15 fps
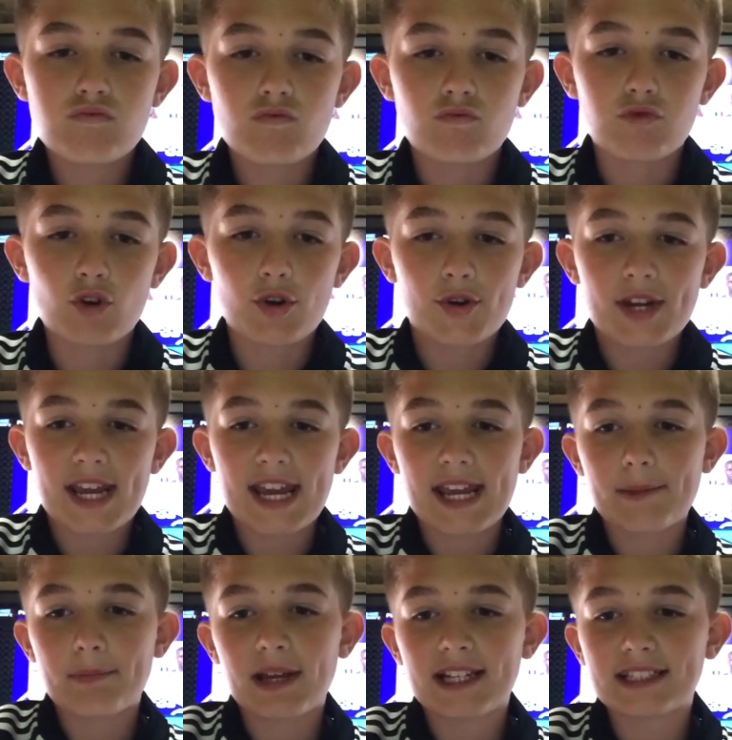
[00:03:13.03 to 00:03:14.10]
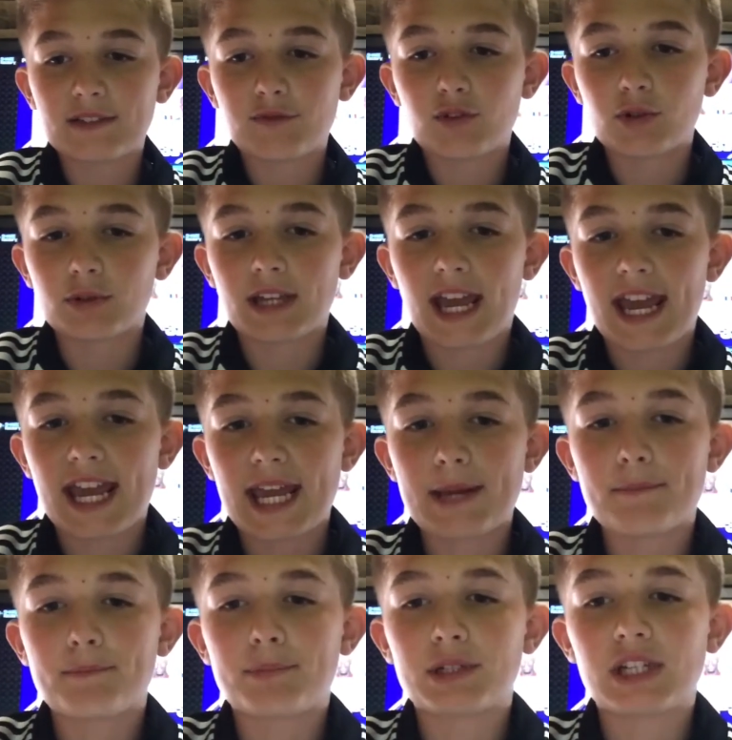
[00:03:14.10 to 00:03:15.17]
Rooney played the full
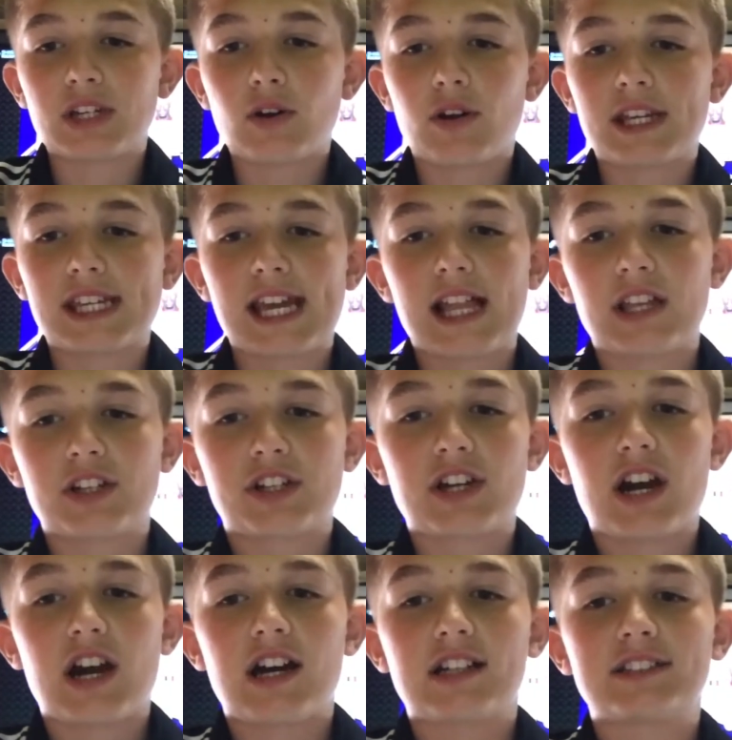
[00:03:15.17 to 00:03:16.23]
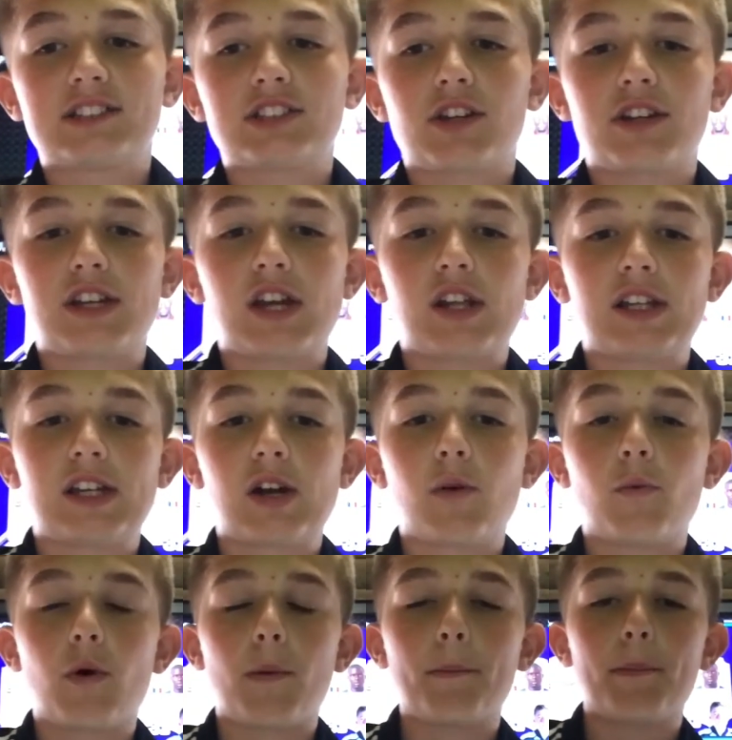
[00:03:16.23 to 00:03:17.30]
game, but he got a yellow card, so he only got
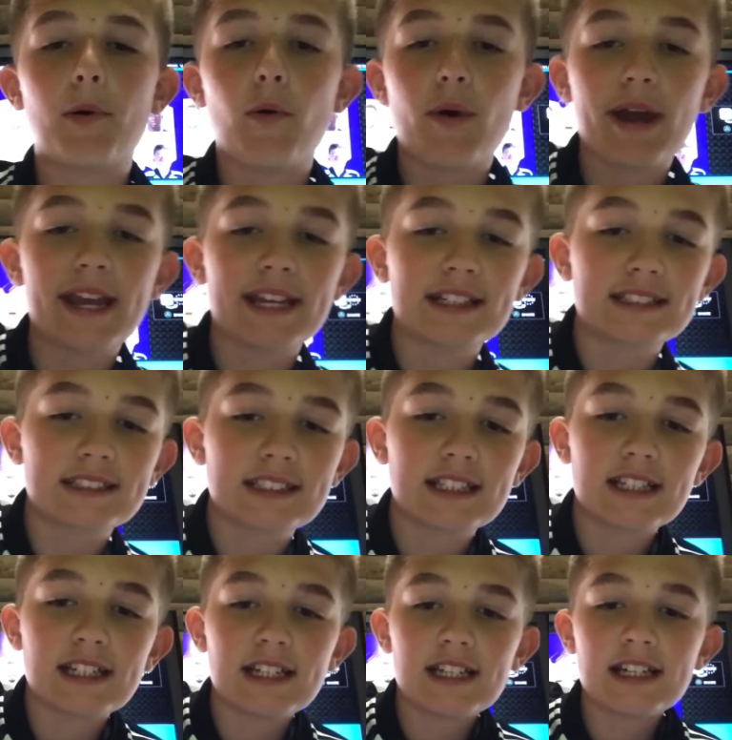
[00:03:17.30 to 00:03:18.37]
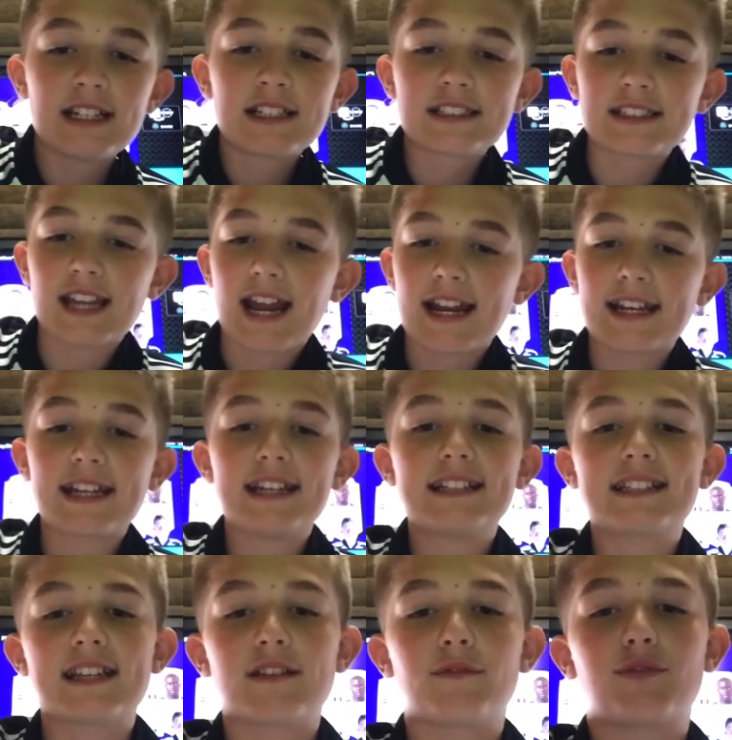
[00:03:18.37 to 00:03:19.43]
1 point. So that
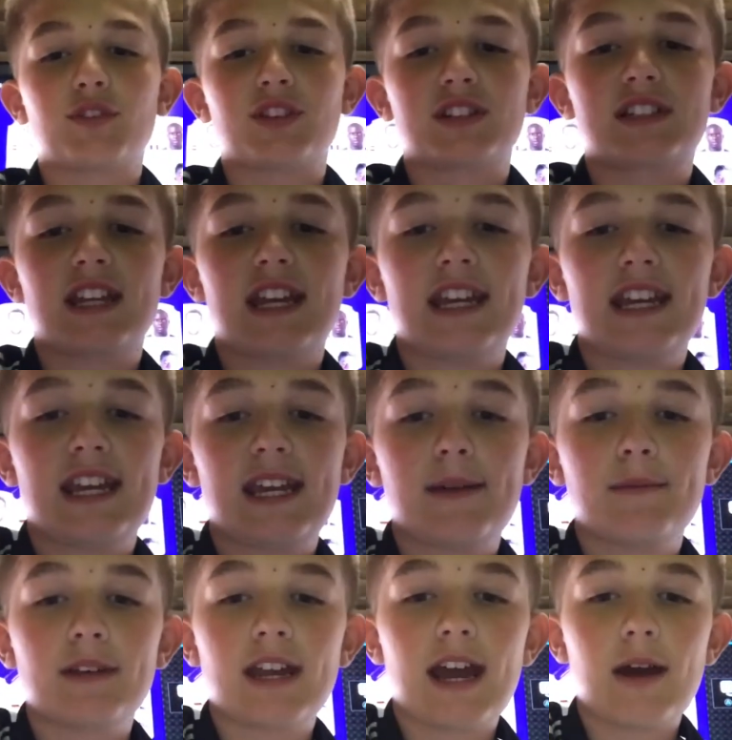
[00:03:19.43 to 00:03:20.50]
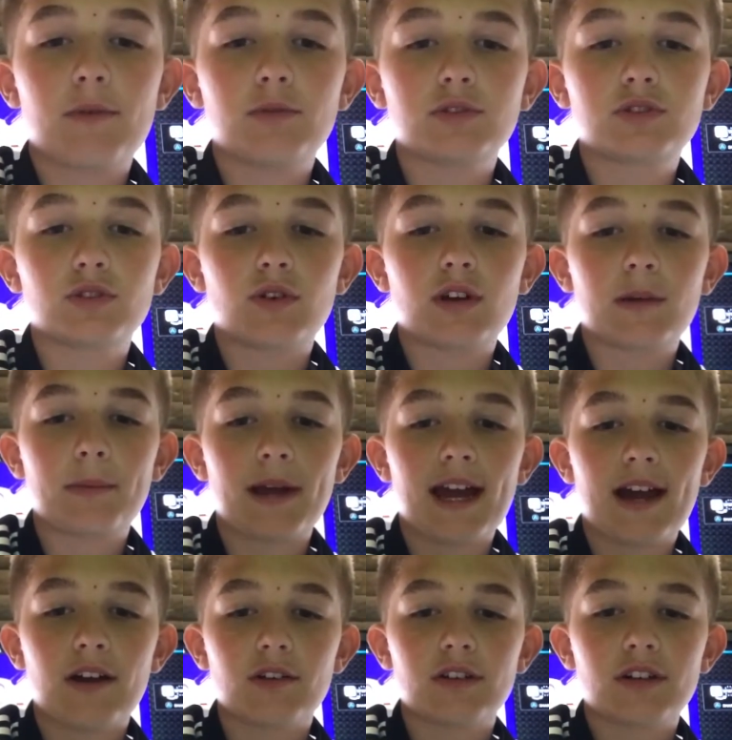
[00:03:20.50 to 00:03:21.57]
is it for the team. Now we'll talk
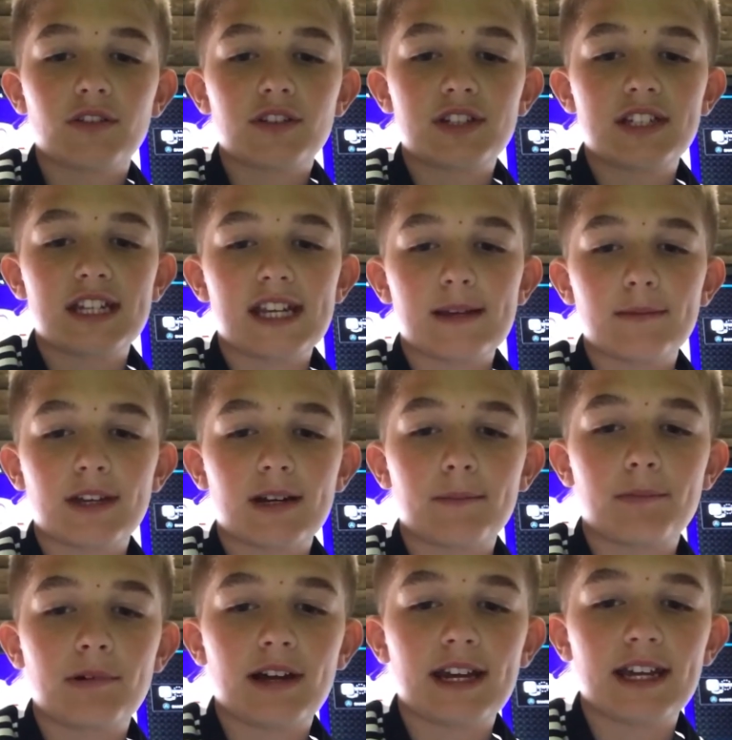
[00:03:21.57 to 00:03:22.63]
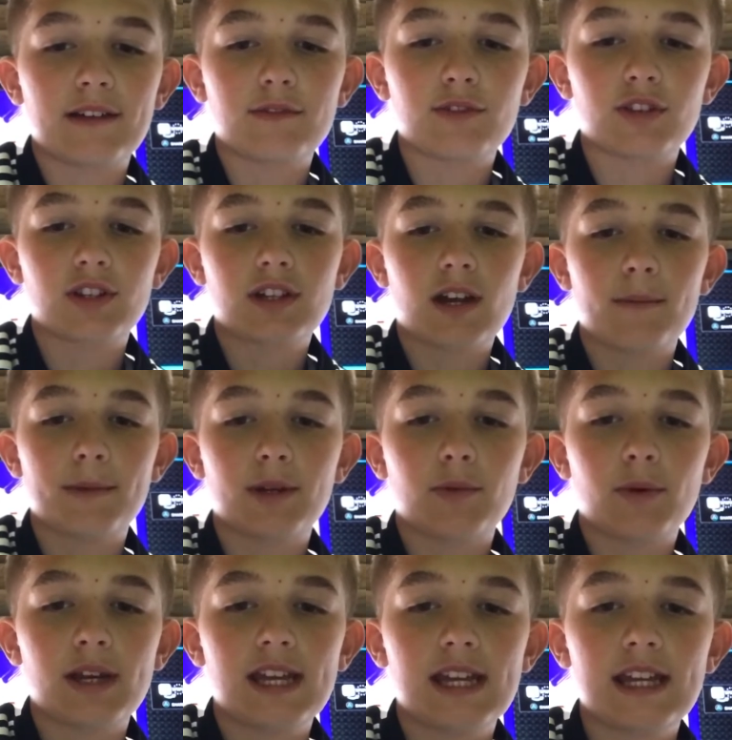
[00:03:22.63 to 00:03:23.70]
about the team that I'm playing for the coming
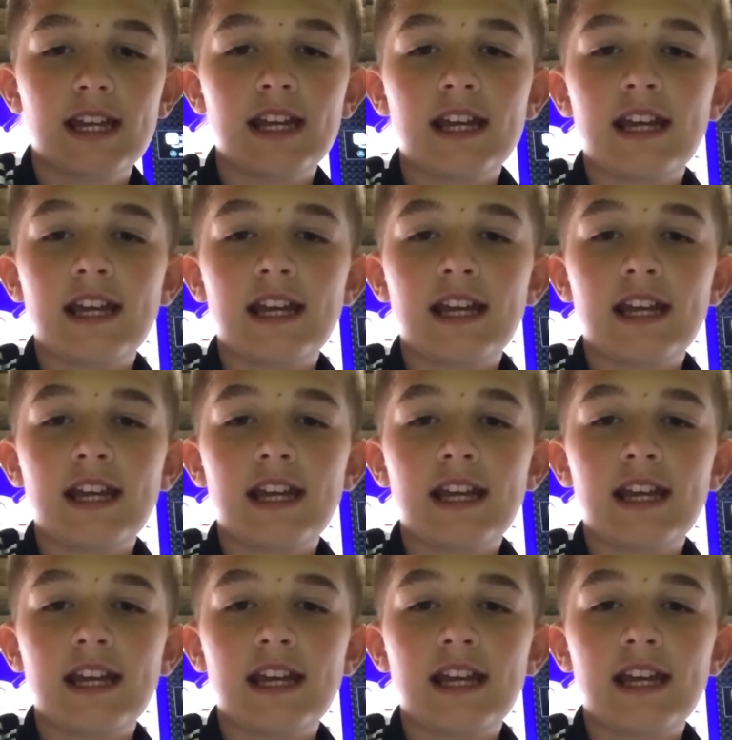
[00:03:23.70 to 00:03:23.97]
week.